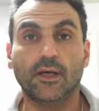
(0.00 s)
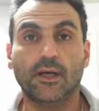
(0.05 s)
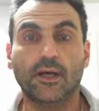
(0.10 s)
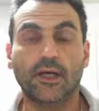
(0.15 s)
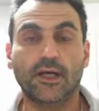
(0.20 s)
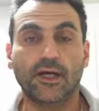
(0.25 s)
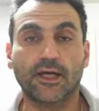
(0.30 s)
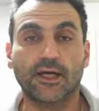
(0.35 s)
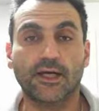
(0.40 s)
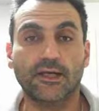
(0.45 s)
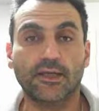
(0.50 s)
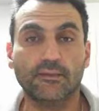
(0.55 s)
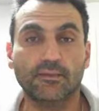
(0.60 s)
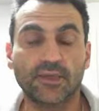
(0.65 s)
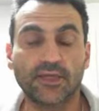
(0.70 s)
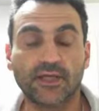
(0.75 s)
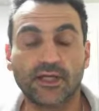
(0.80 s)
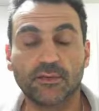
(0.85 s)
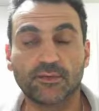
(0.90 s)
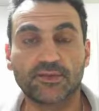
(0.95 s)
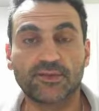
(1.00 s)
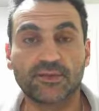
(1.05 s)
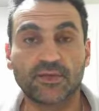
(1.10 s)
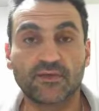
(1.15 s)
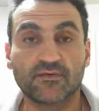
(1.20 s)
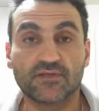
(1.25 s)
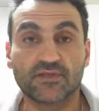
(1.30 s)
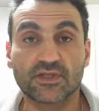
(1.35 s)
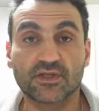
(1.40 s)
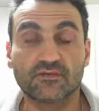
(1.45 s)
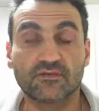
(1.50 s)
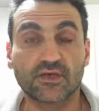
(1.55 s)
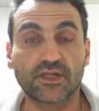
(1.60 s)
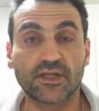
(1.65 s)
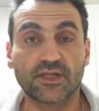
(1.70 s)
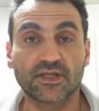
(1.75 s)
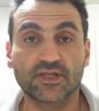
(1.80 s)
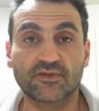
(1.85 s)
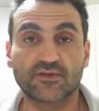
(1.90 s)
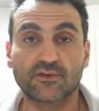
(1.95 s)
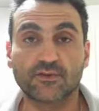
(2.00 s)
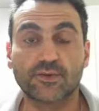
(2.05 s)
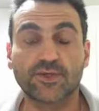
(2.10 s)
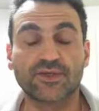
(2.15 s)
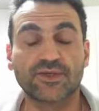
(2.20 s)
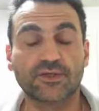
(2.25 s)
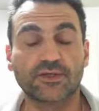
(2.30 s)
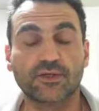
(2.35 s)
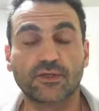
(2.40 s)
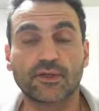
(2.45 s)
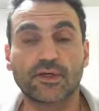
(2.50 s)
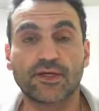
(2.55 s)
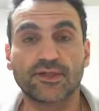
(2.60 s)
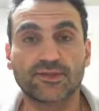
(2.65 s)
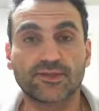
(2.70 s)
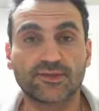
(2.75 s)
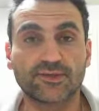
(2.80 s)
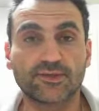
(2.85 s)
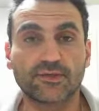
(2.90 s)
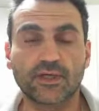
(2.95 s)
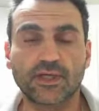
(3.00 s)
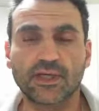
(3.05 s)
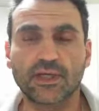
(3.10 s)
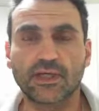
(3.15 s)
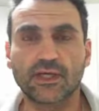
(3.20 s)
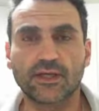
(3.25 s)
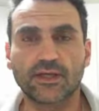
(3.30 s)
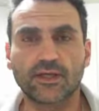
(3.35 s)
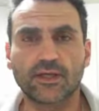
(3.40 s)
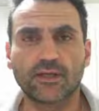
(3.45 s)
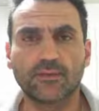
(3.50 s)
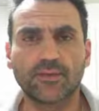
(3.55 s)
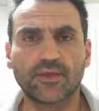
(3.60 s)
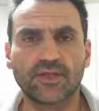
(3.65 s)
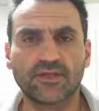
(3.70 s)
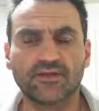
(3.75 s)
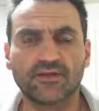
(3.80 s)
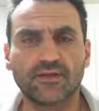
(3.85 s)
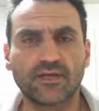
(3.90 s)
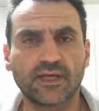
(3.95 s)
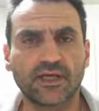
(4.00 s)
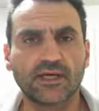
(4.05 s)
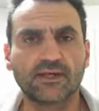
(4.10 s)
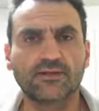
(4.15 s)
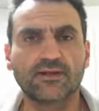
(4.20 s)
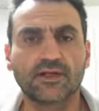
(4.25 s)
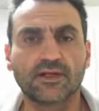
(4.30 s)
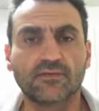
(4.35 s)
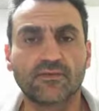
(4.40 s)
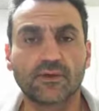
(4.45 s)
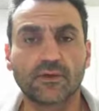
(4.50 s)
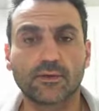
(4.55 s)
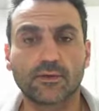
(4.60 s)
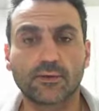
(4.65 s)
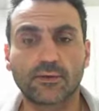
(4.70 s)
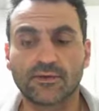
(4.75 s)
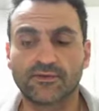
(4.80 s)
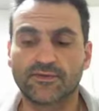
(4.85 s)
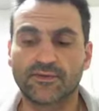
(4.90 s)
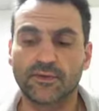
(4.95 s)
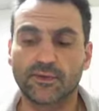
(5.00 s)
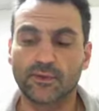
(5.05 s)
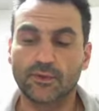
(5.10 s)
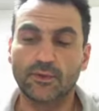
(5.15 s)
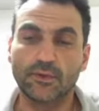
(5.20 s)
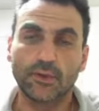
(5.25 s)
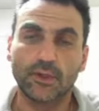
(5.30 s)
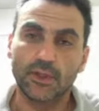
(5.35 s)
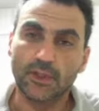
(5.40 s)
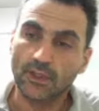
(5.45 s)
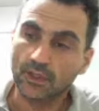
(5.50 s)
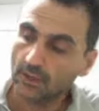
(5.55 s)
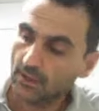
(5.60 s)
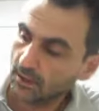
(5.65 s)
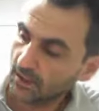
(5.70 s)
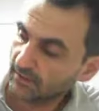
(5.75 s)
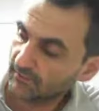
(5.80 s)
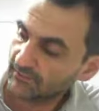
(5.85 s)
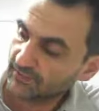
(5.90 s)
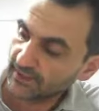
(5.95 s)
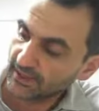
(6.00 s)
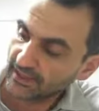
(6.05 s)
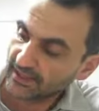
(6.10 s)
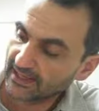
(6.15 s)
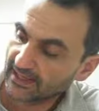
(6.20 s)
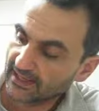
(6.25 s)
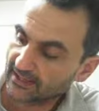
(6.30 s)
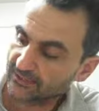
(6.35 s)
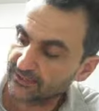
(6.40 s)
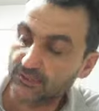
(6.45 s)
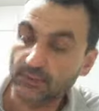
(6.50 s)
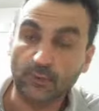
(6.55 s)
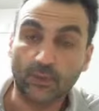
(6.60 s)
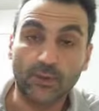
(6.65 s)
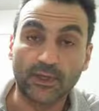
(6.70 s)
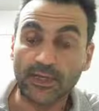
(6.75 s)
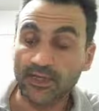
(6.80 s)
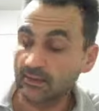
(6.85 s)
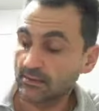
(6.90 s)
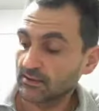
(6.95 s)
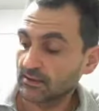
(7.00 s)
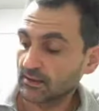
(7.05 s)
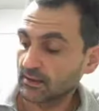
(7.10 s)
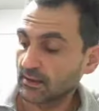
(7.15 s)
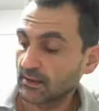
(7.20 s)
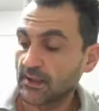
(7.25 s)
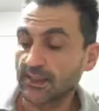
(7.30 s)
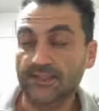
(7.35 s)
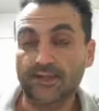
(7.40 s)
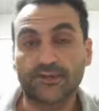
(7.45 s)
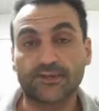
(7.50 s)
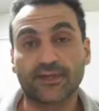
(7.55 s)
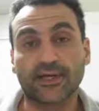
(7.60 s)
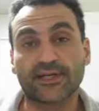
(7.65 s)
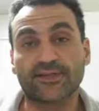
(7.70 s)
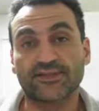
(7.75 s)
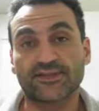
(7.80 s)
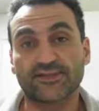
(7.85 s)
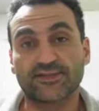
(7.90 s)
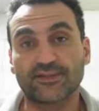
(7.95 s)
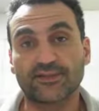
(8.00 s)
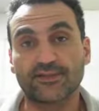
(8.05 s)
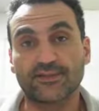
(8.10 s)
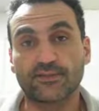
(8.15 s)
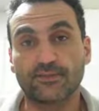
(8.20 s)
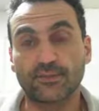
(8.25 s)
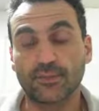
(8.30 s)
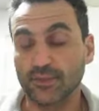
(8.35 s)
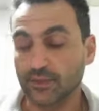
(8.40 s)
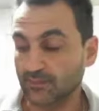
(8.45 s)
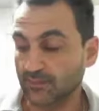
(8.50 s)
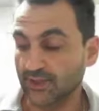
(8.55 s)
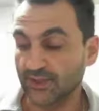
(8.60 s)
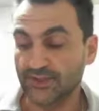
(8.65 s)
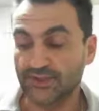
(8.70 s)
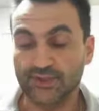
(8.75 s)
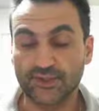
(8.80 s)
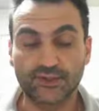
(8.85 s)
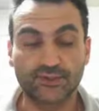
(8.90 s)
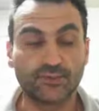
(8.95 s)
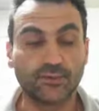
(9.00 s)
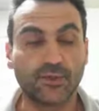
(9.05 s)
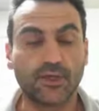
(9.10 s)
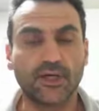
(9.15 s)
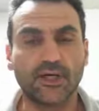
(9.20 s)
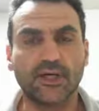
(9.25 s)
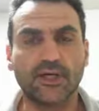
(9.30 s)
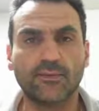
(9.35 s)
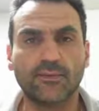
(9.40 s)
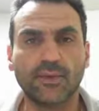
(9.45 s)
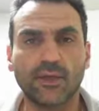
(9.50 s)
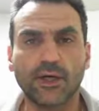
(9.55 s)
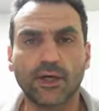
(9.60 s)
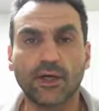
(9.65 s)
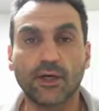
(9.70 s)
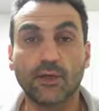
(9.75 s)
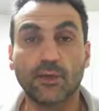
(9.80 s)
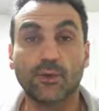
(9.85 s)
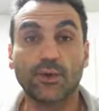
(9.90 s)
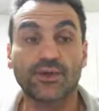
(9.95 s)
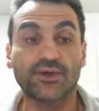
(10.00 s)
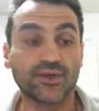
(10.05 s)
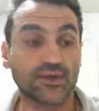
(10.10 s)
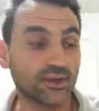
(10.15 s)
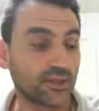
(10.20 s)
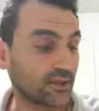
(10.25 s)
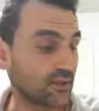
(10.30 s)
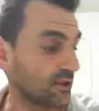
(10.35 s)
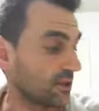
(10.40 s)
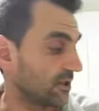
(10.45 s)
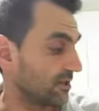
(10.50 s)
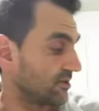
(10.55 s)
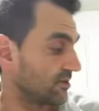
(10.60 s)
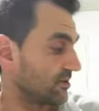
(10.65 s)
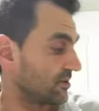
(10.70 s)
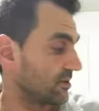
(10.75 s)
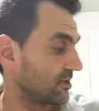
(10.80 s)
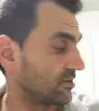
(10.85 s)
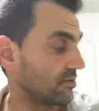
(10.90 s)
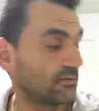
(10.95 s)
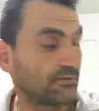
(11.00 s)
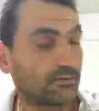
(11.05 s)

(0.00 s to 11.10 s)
Hi, my name is Stephen Stavroulakis from Reaching New Heights Australia, and I'm here today to give you a review of the How to Wow Client Attraction System book by John Dwyer, which I got